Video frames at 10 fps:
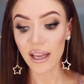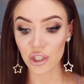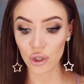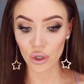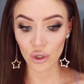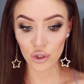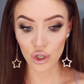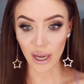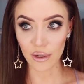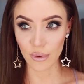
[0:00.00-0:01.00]
and you
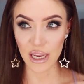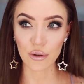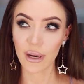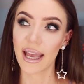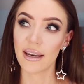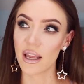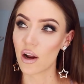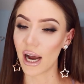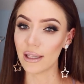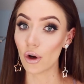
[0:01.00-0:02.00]
try to recreate an
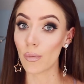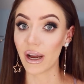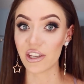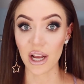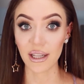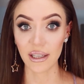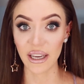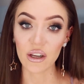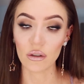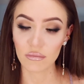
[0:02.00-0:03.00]
eye look by Jaclyn
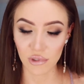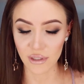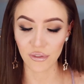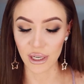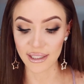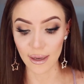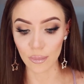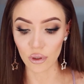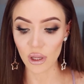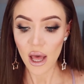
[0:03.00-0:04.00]
Hill, just for
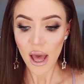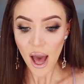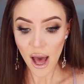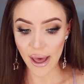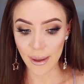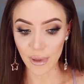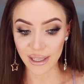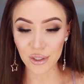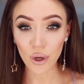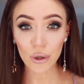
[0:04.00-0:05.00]
example,
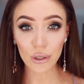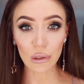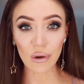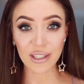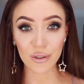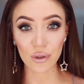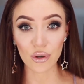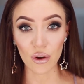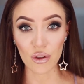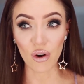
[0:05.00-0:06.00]
it's not gonna look as good
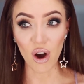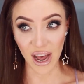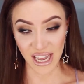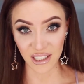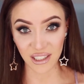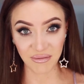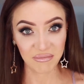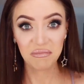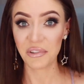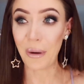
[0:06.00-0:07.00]
on your eyes,
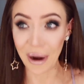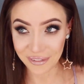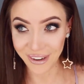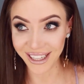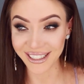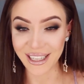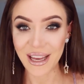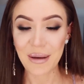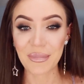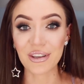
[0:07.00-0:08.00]
quite frankly,
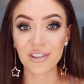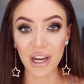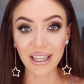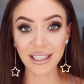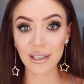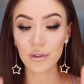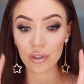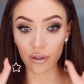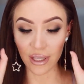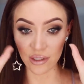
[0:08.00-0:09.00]
because Jaclyn Hill's
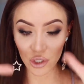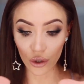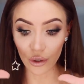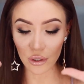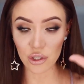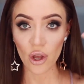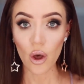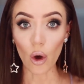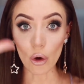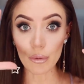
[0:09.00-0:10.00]
got these huge,
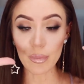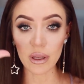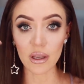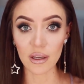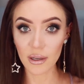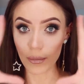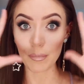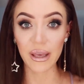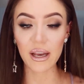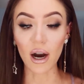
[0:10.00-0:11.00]
open,
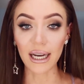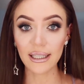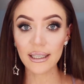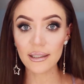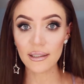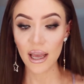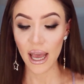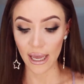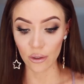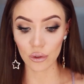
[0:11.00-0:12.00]
big eyelids
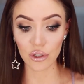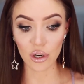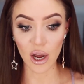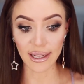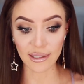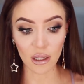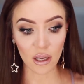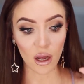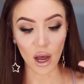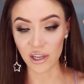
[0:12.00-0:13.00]
and hooded eyes
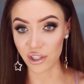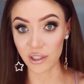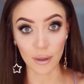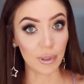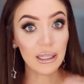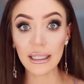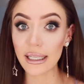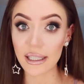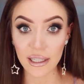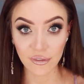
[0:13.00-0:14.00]
are just a
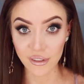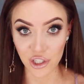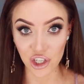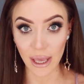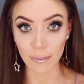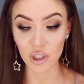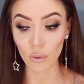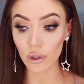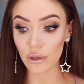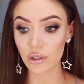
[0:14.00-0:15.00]
completely different shape. So
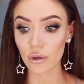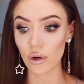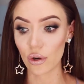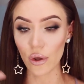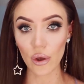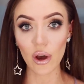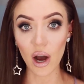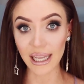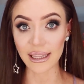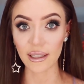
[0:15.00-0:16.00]
what looks good on her
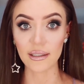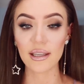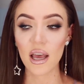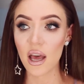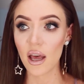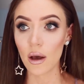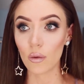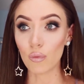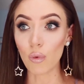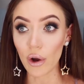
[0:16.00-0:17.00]
eyelids
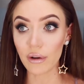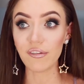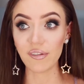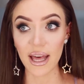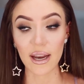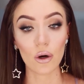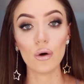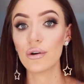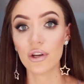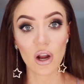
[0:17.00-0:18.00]
won't flatter a
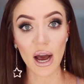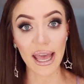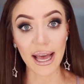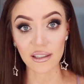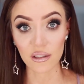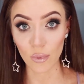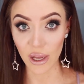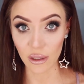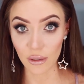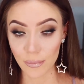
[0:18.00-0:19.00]
hooded eye as
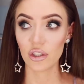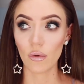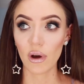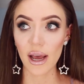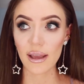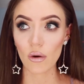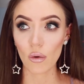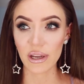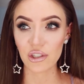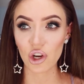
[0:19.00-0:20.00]
well. So what I
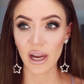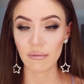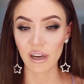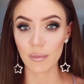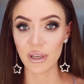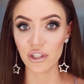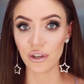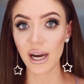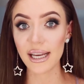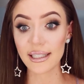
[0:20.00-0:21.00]
always try and recommend to
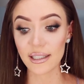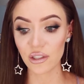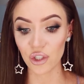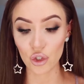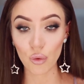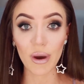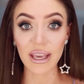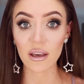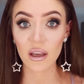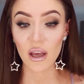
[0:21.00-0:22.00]
you guys is to
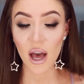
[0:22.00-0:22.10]
tweak